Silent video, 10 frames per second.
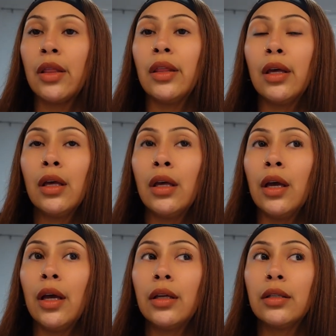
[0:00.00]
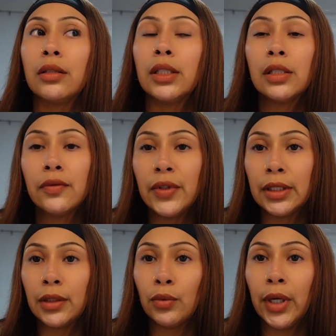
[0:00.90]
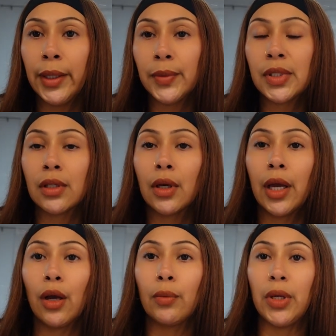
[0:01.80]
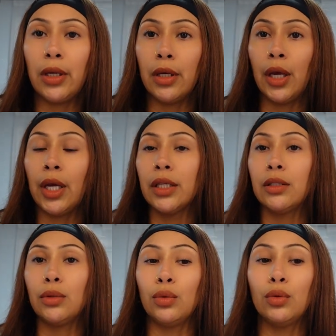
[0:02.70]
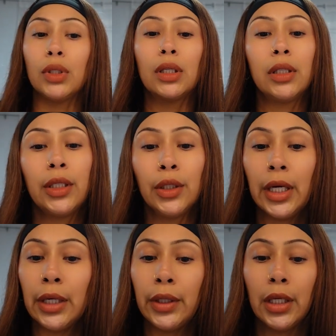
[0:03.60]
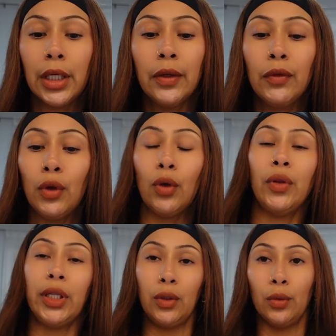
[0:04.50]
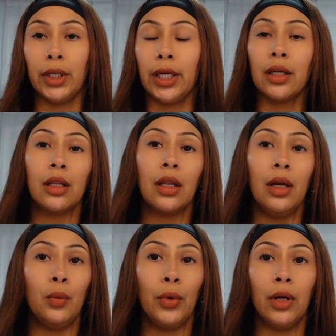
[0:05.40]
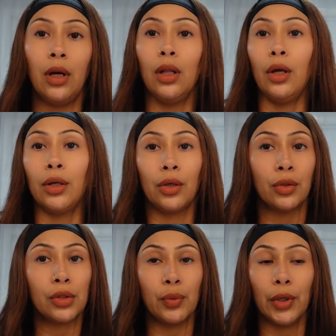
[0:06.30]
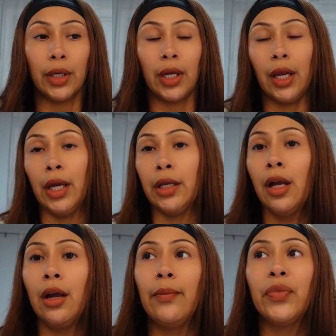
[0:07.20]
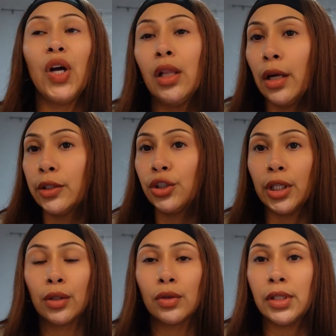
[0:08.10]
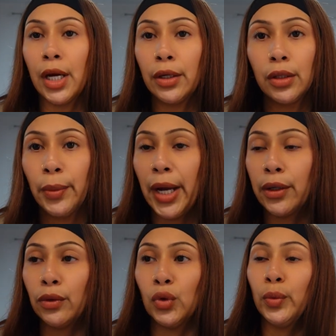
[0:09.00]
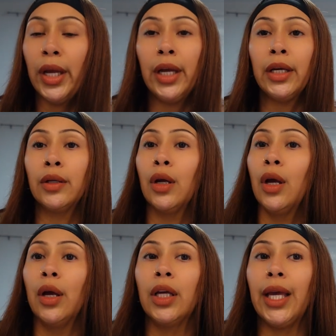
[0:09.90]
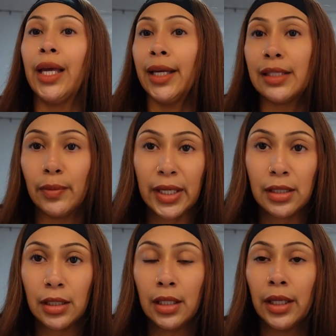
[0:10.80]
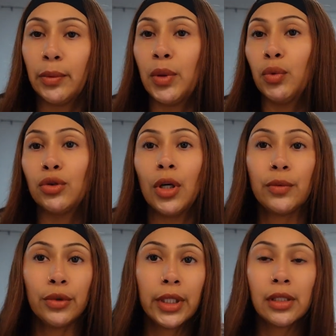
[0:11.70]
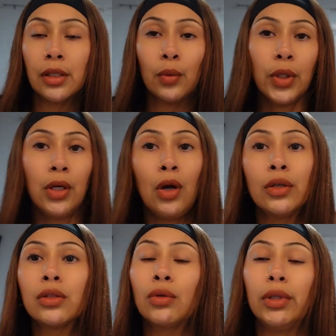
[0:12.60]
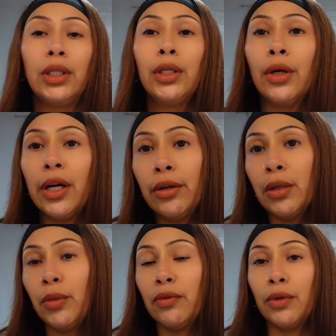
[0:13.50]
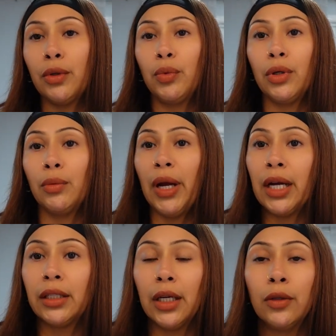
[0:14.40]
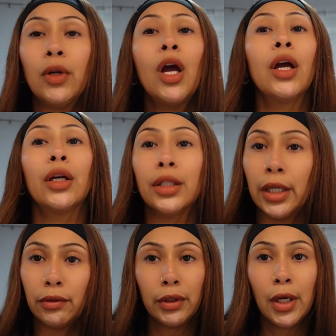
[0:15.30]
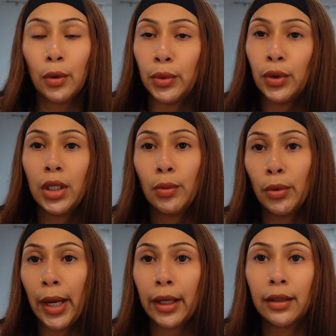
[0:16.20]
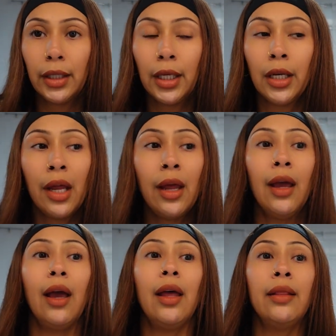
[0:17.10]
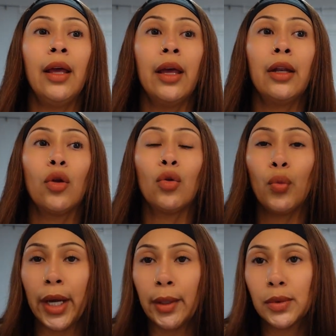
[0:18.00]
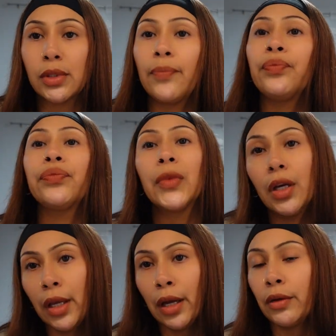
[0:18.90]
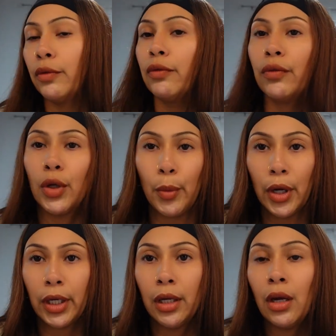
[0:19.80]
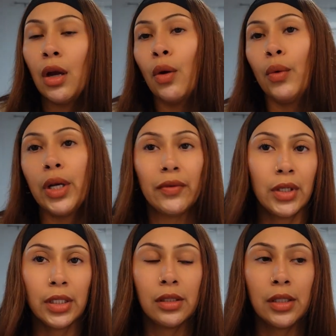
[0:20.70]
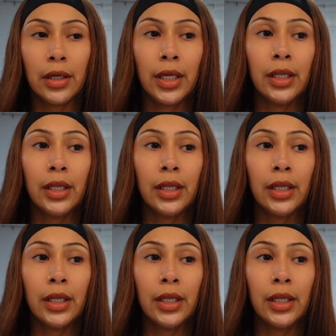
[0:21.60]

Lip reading: The disinfecting wipes can be to clean your area if you know that you work at a club where a lot of girls work and a lot of shit goes down in the back room and it gets messy, like people drop drinks and whatnot. So cleaning your area before you put your bag down could definitely help you keep your bag clean. And then the wipes, again, for your body whenever necessary.